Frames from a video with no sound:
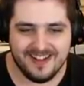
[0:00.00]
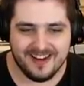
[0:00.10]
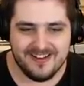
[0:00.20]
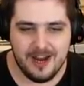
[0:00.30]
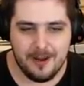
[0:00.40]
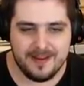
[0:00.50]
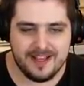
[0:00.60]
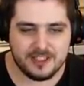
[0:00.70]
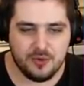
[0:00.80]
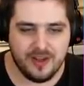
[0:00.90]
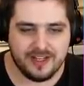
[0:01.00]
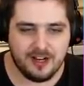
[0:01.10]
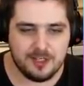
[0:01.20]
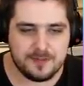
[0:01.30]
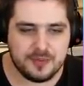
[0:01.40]
I don't know. I mean, it's quite
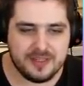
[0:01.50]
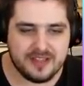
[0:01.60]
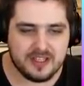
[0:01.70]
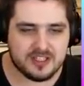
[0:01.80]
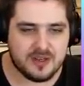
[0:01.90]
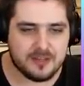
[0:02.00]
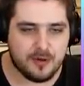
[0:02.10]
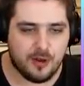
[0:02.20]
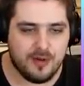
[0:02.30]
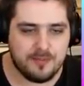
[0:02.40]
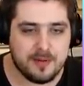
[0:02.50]
close between these two at the moment.